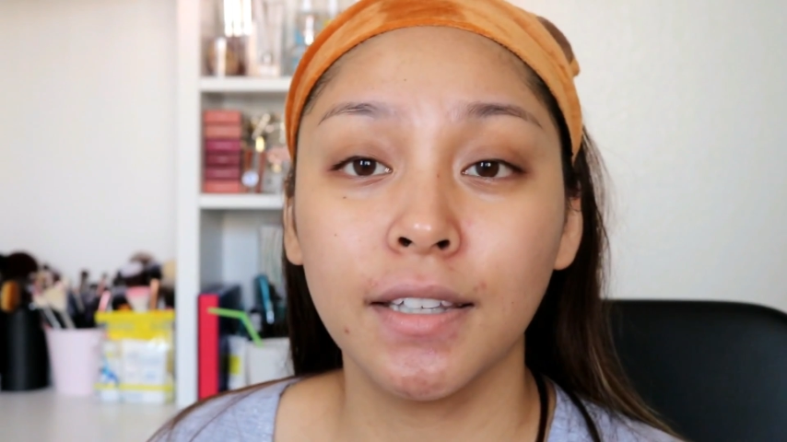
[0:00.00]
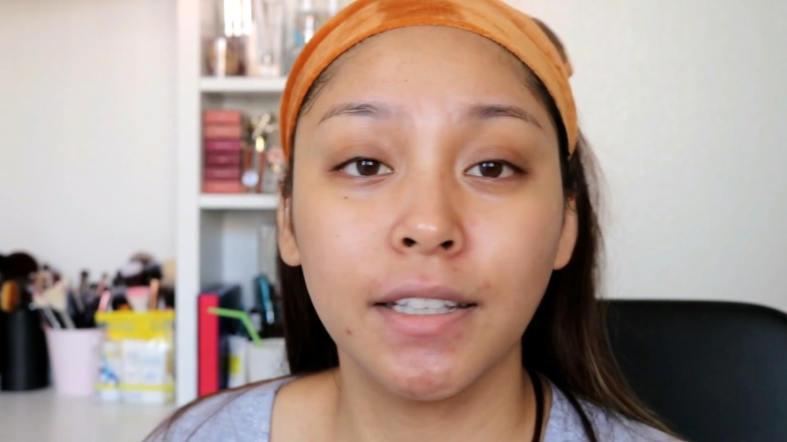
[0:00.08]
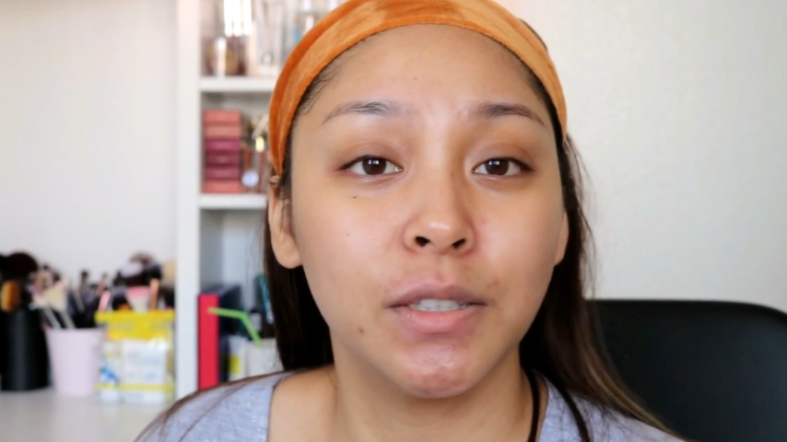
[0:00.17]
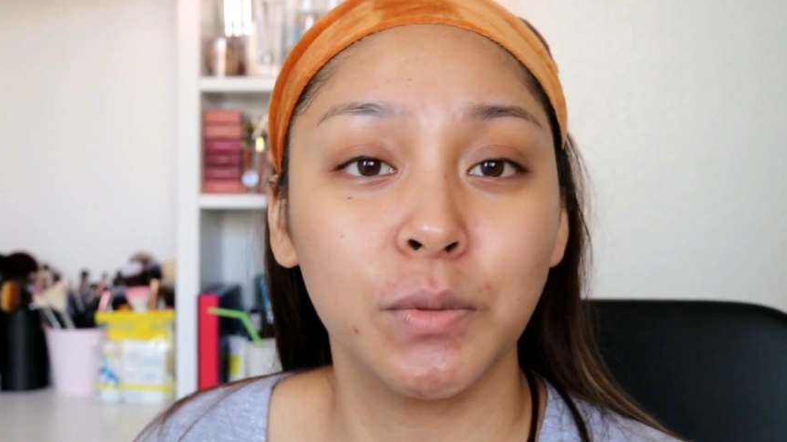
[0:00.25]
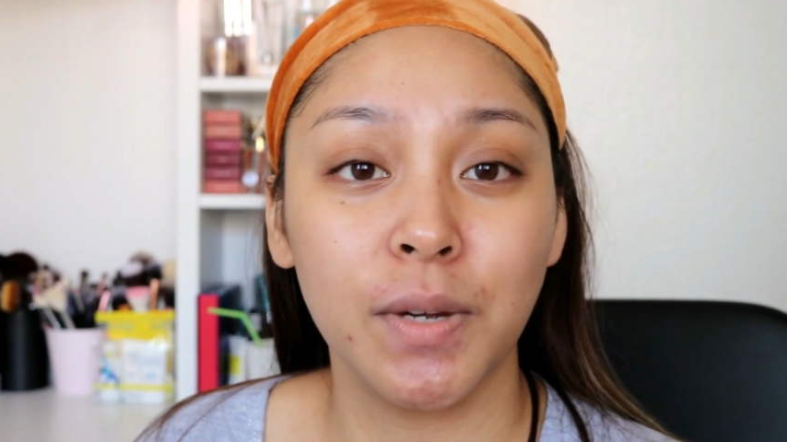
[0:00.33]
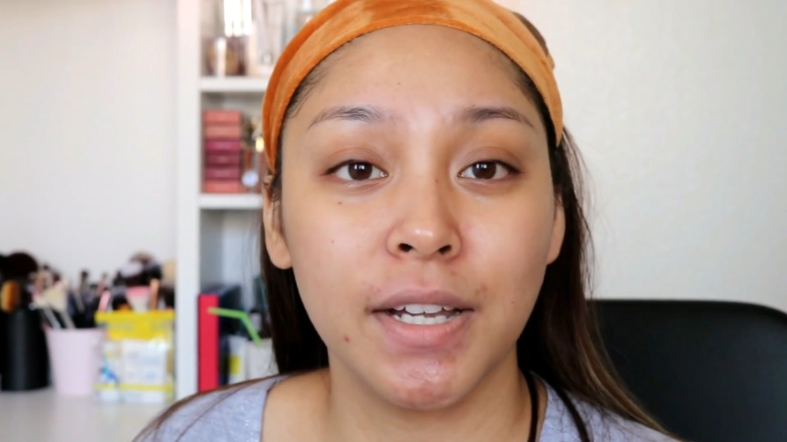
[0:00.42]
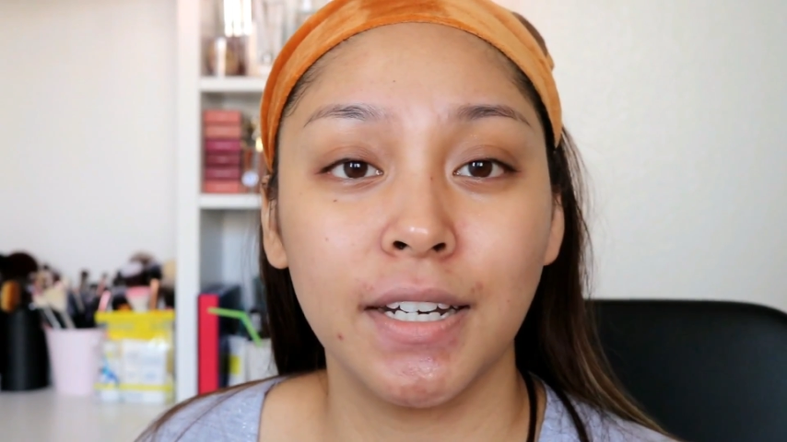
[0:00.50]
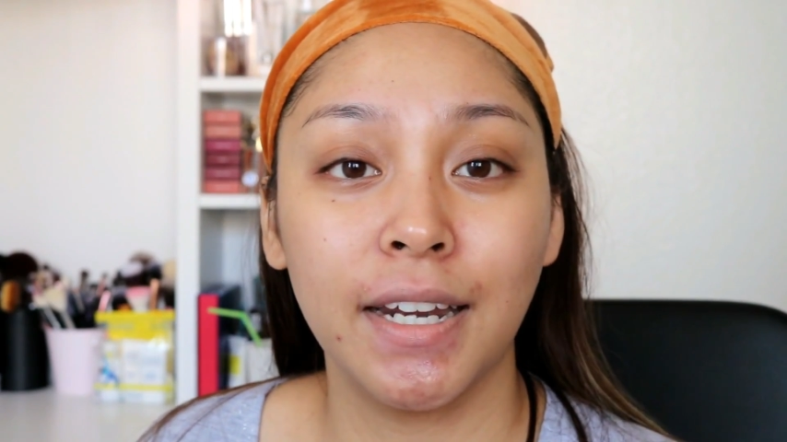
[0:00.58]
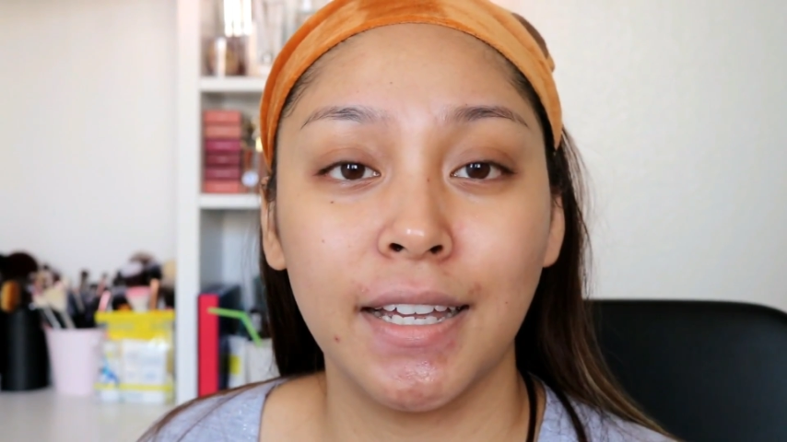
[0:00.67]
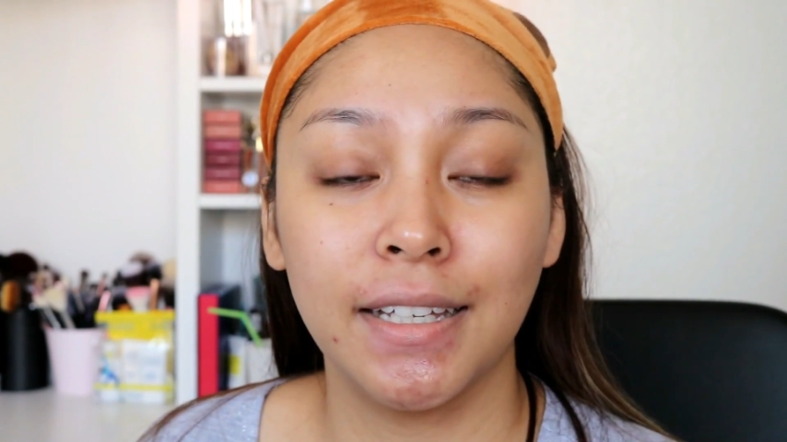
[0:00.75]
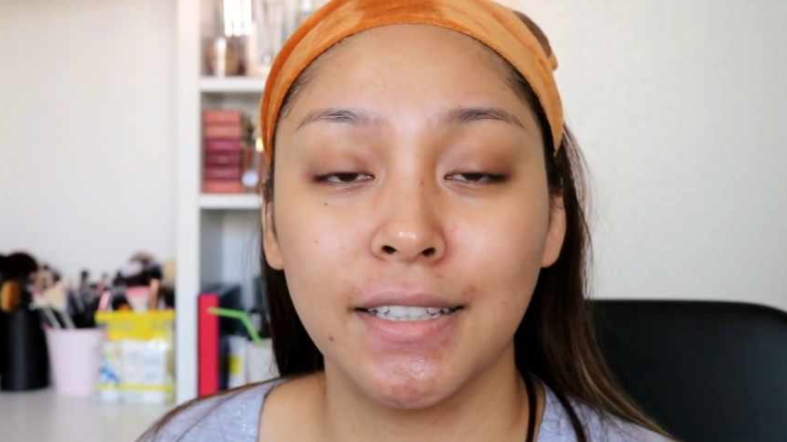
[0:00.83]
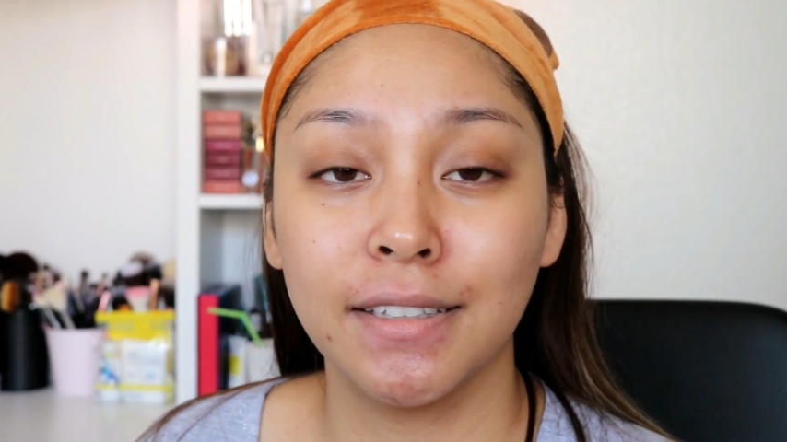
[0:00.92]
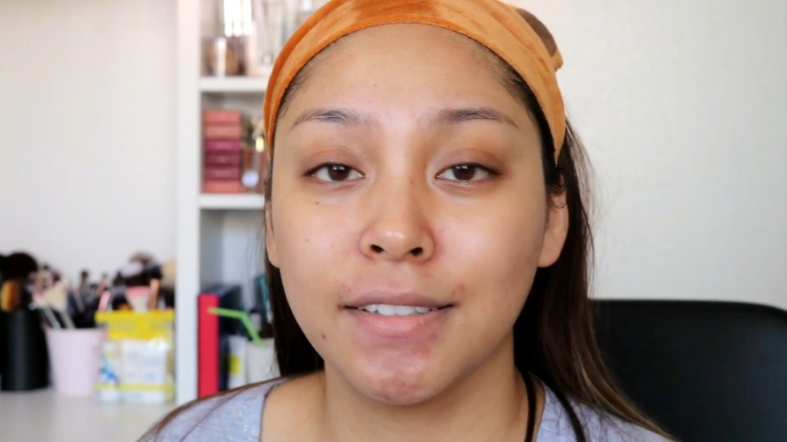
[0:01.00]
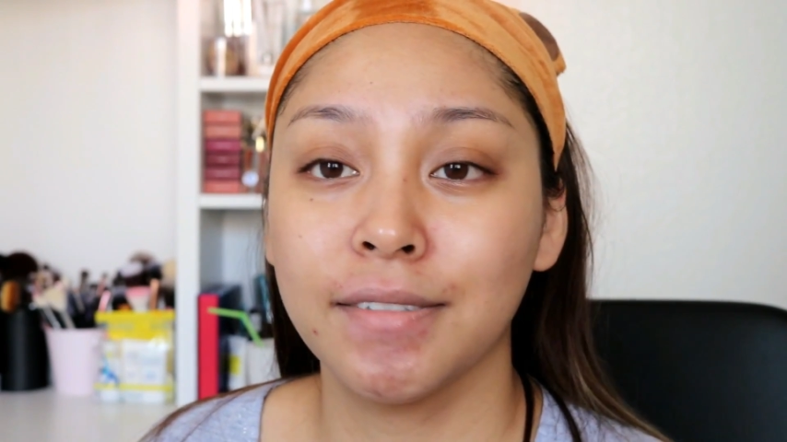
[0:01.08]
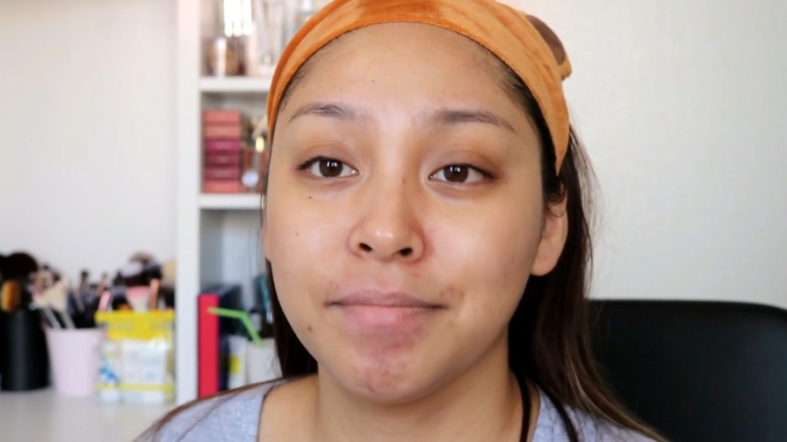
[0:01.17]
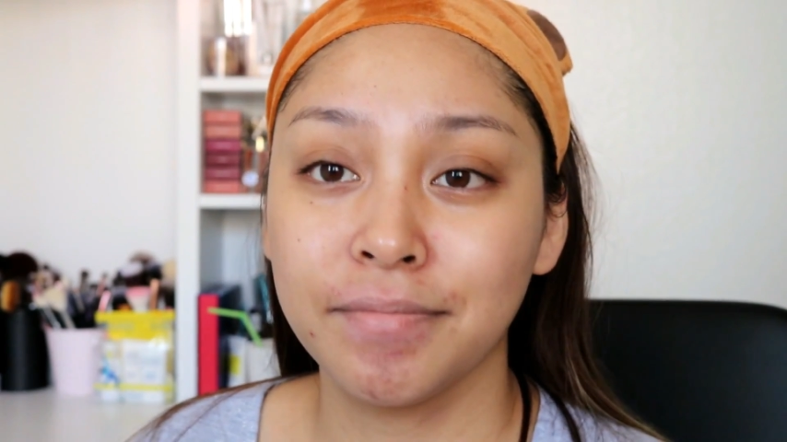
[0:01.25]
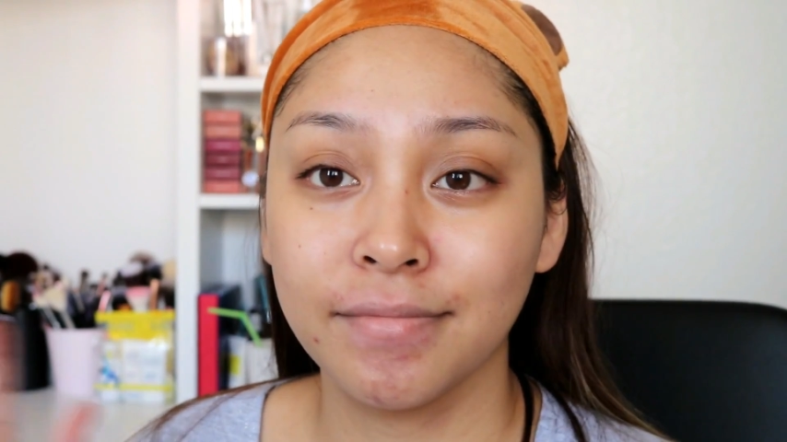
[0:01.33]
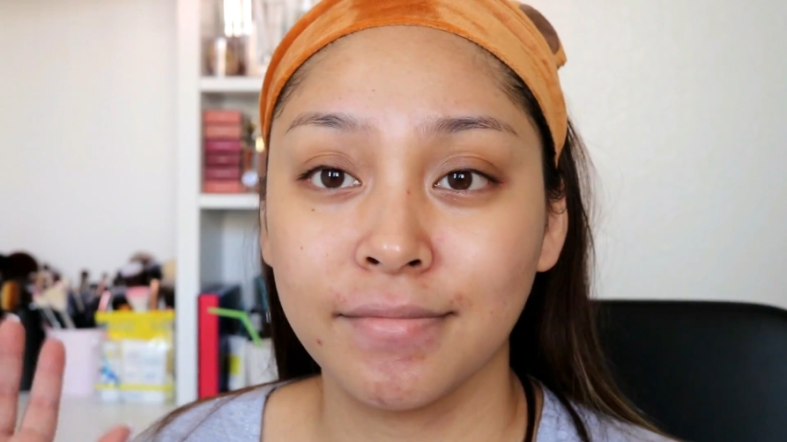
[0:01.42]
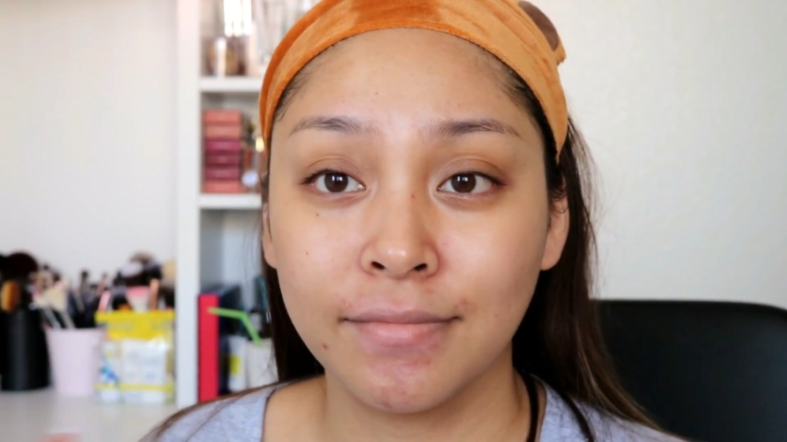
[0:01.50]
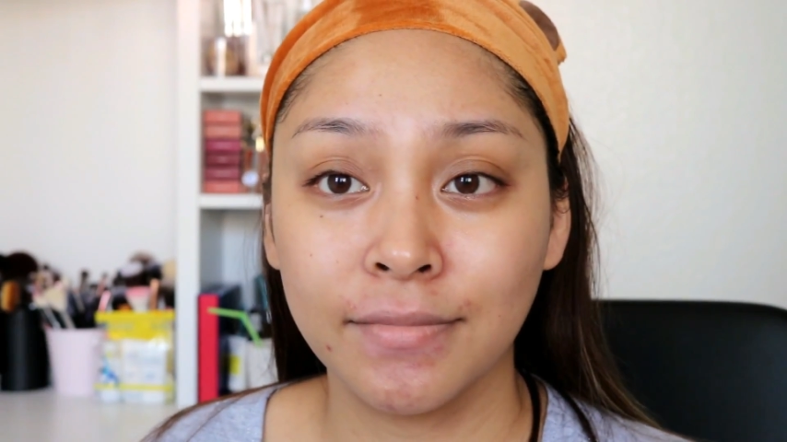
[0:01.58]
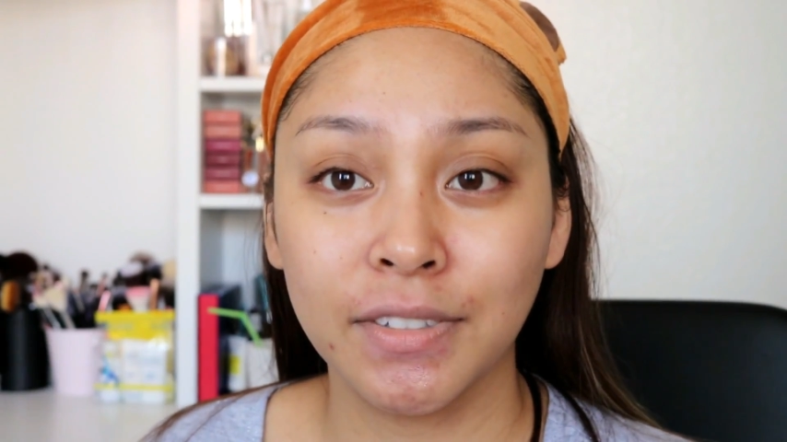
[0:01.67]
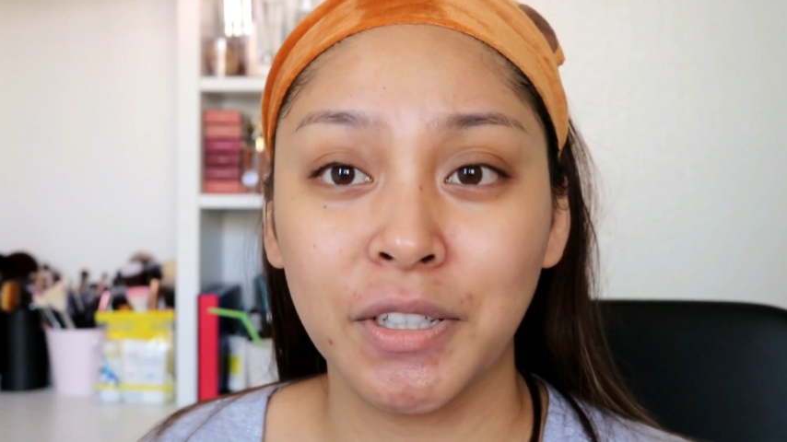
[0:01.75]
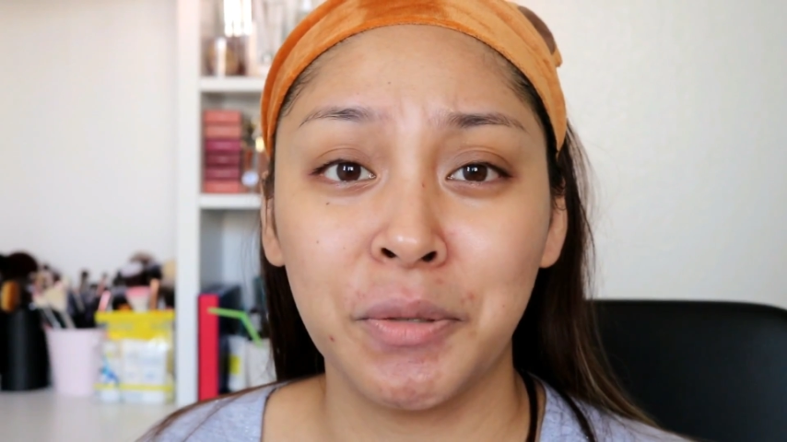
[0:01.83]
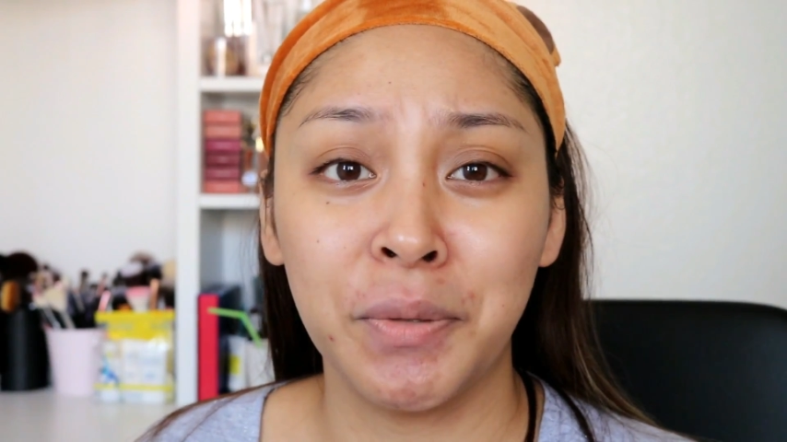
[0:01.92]
this one is
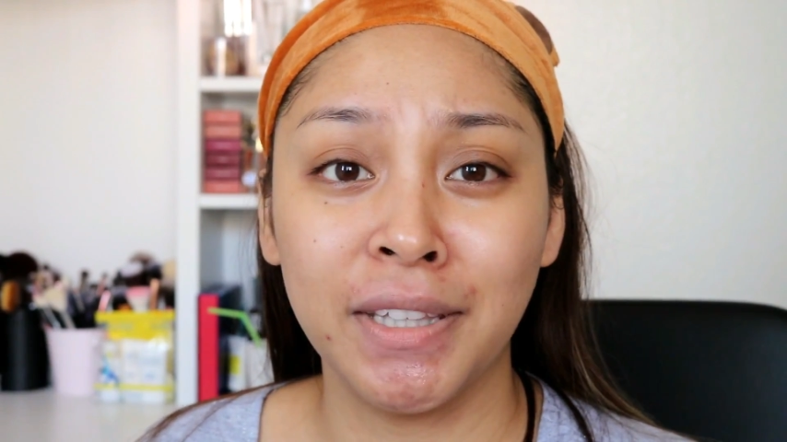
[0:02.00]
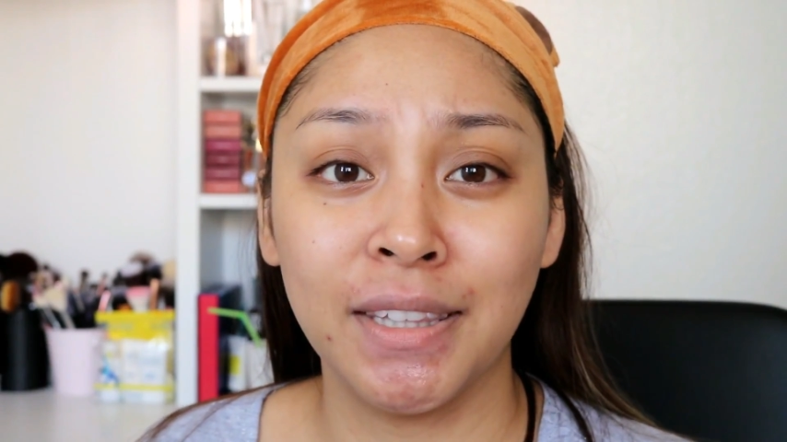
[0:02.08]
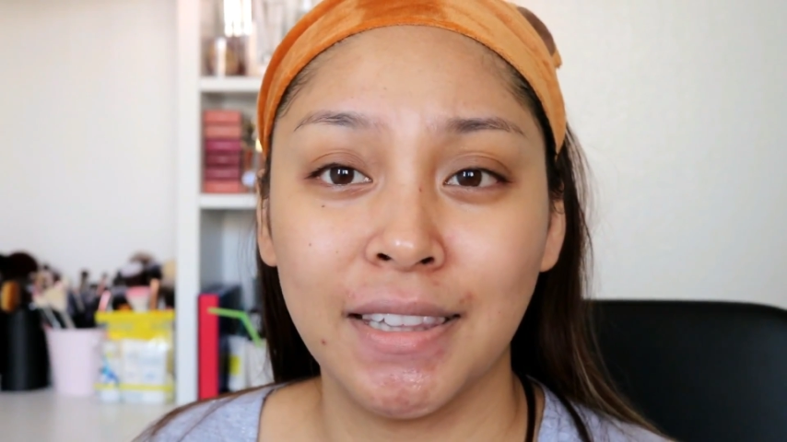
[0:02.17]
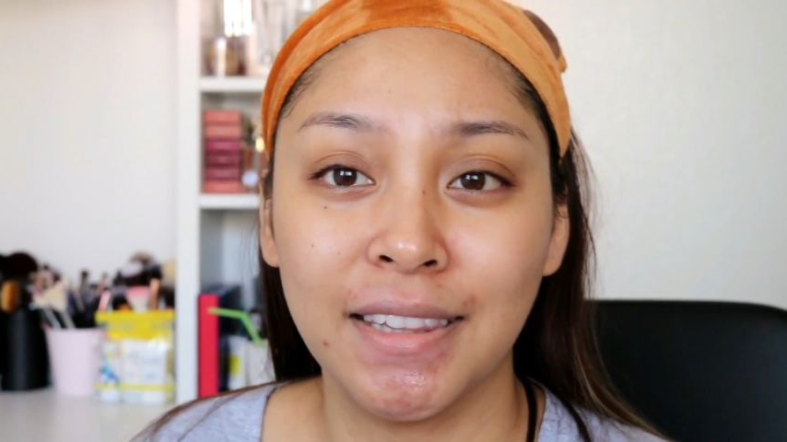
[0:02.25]
good with.